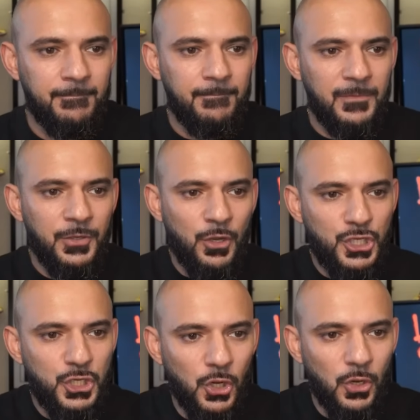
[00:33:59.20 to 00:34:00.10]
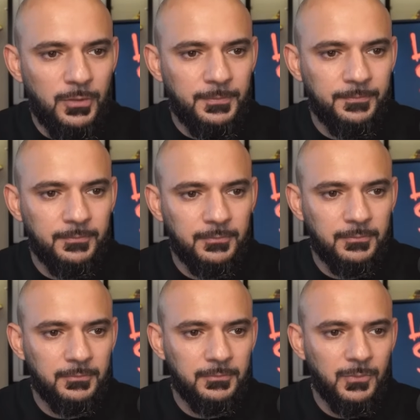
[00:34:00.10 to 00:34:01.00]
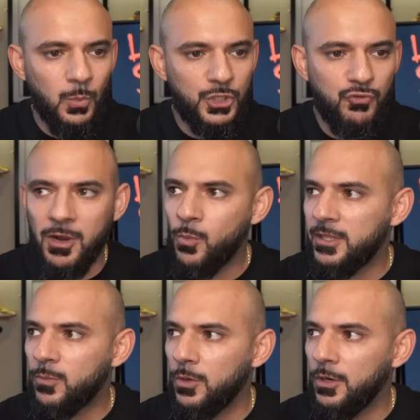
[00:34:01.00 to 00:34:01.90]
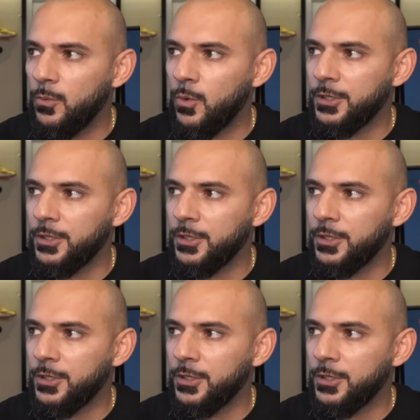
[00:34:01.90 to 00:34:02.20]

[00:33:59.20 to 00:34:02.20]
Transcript: not sure. What's wrong with what?